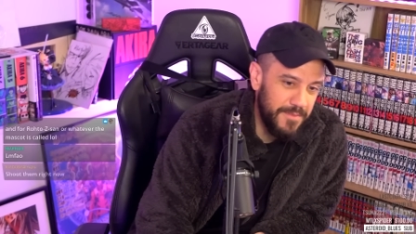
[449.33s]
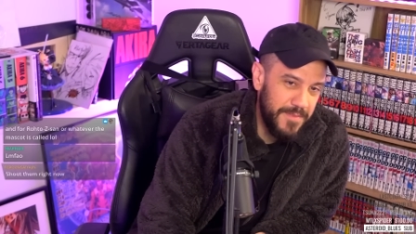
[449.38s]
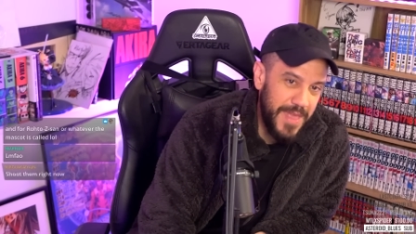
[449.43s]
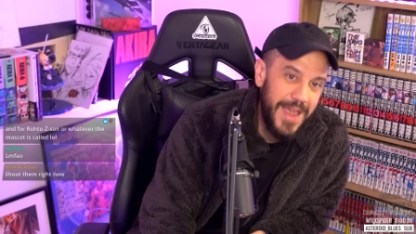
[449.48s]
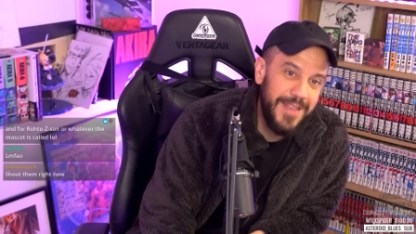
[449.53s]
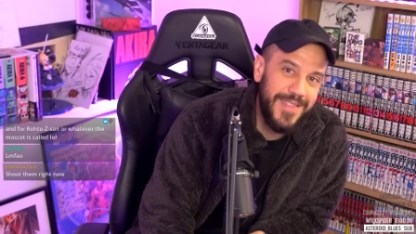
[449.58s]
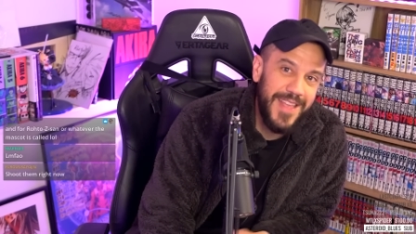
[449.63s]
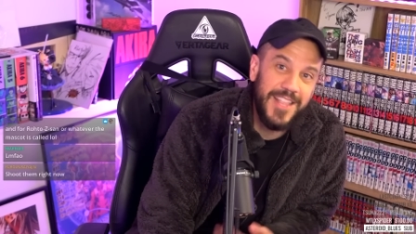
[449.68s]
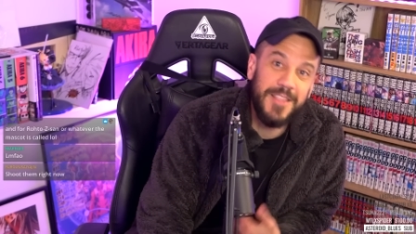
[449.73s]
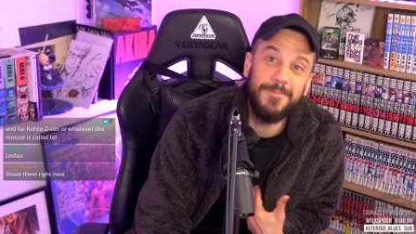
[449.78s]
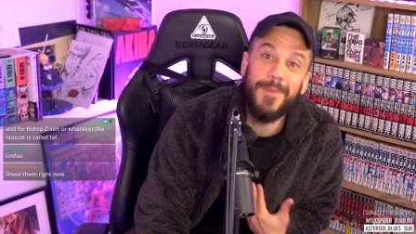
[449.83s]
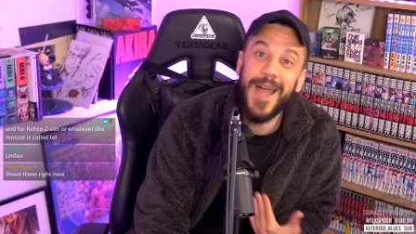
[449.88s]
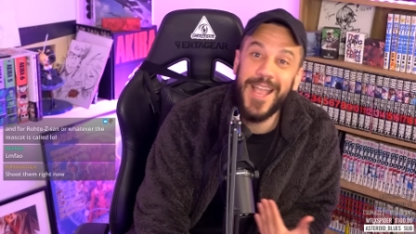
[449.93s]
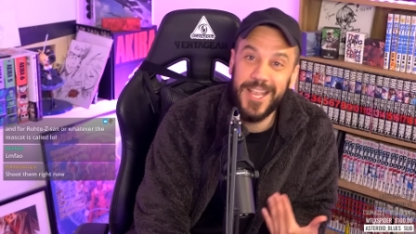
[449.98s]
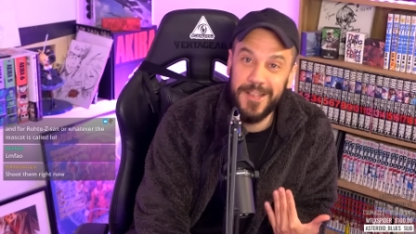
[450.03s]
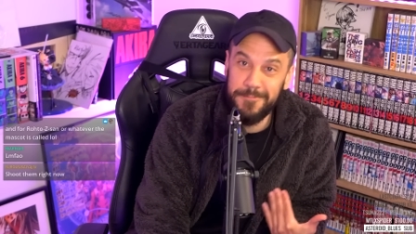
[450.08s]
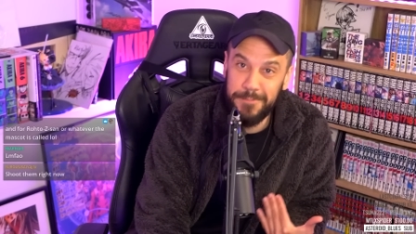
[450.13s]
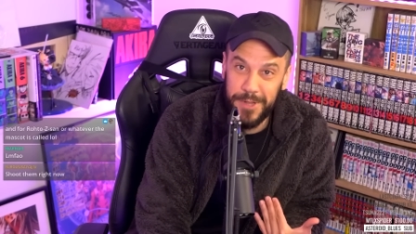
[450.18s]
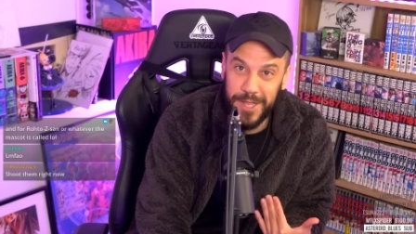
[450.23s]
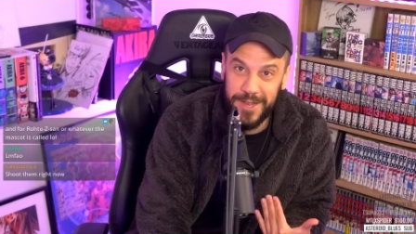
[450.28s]
That That's my
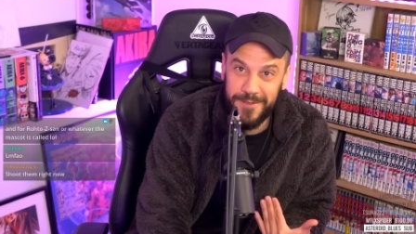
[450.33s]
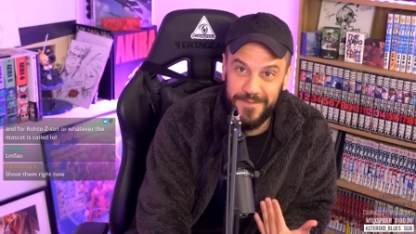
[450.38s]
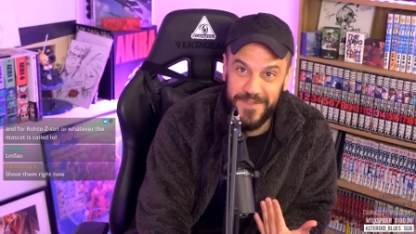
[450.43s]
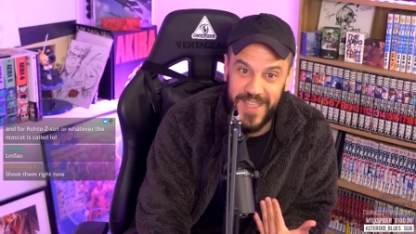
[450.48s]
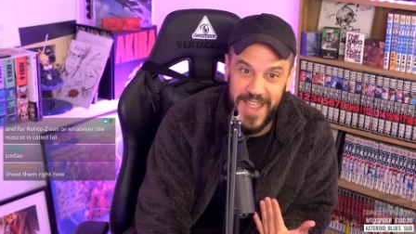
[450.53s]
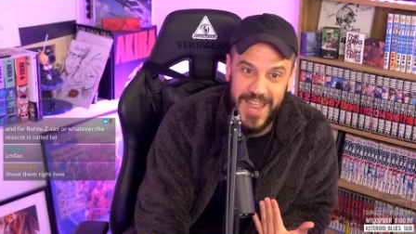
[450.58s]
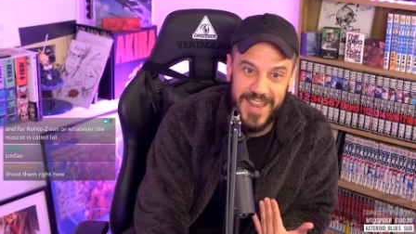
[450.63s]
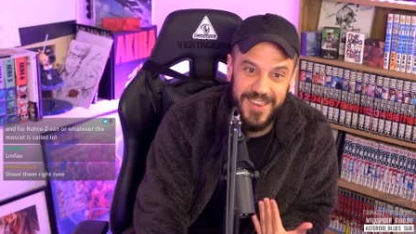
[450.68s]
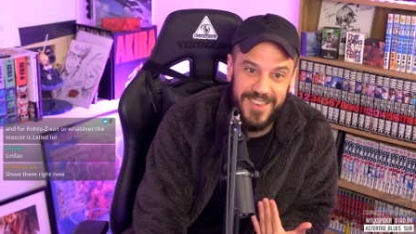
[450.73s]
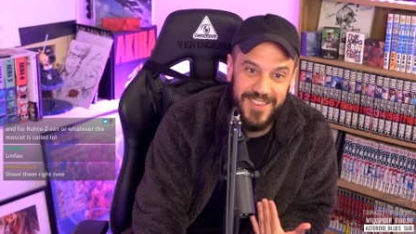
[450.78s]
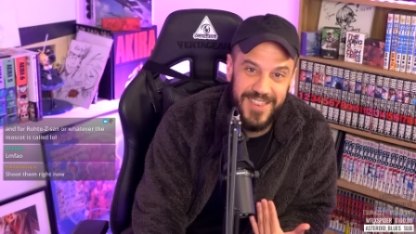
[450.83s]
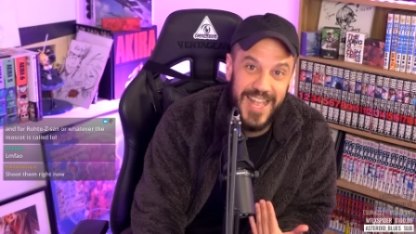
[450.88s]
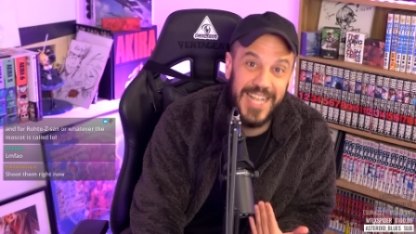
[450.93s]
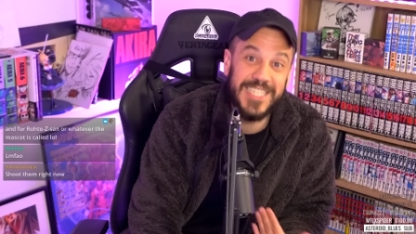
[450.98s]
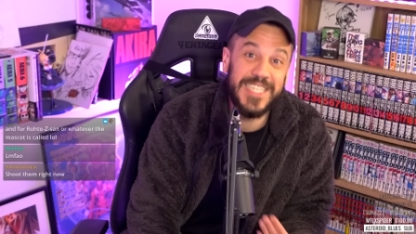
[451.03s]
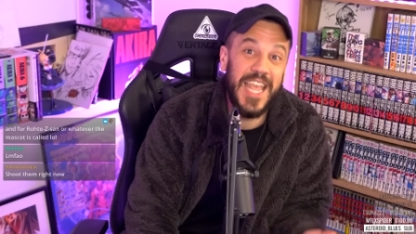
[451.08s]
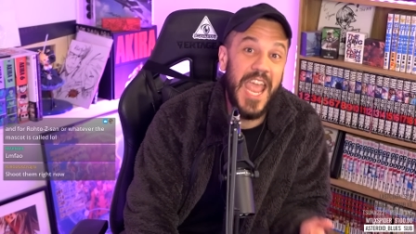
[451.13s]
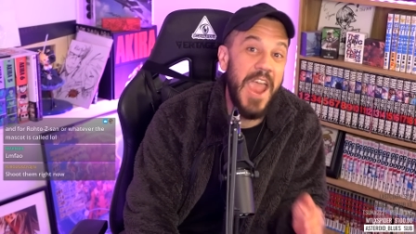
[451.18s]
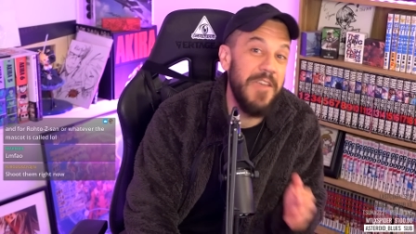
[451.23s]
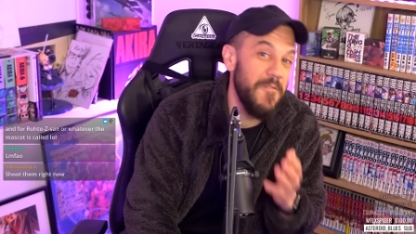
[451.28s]
complaint. And
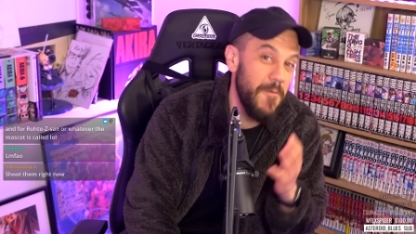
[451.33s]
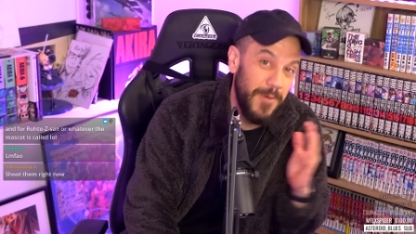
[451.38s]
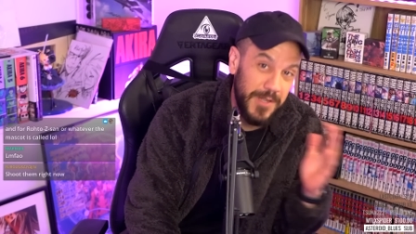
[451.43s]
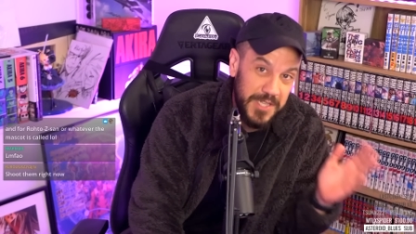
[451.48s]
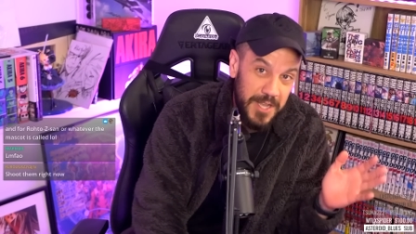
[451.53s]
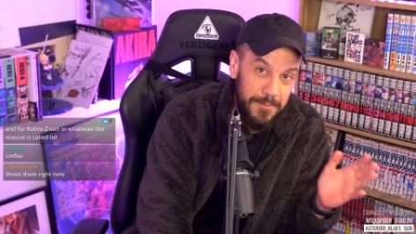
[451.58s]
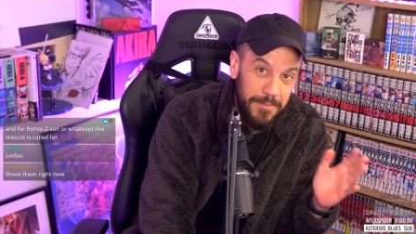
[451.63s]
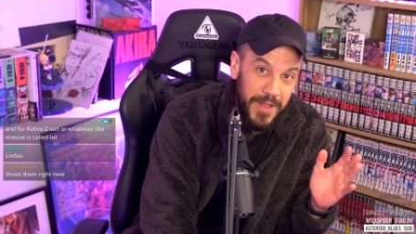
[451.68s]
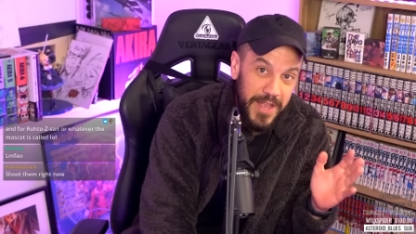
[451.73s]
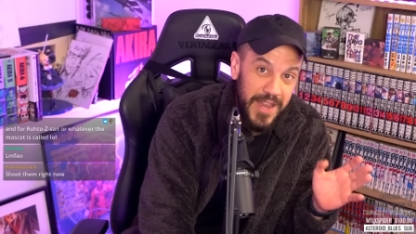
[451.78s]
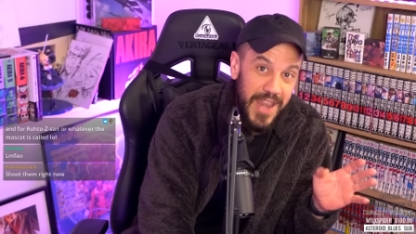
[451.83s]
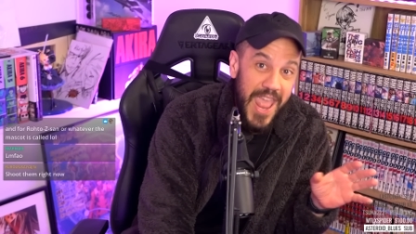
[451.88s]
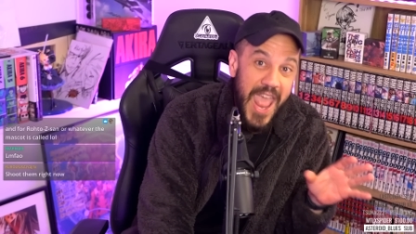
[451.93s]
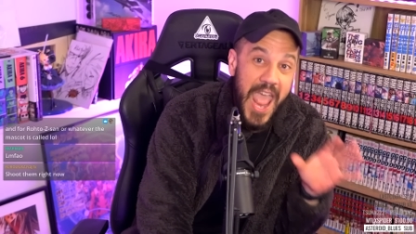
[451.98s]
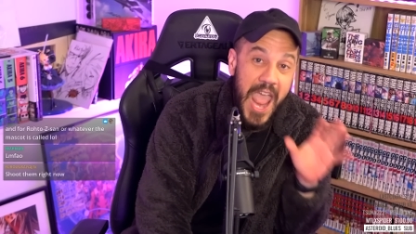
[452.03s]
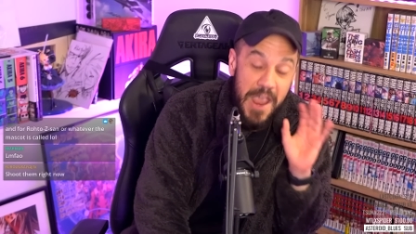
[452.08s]
that's everyone's complaint.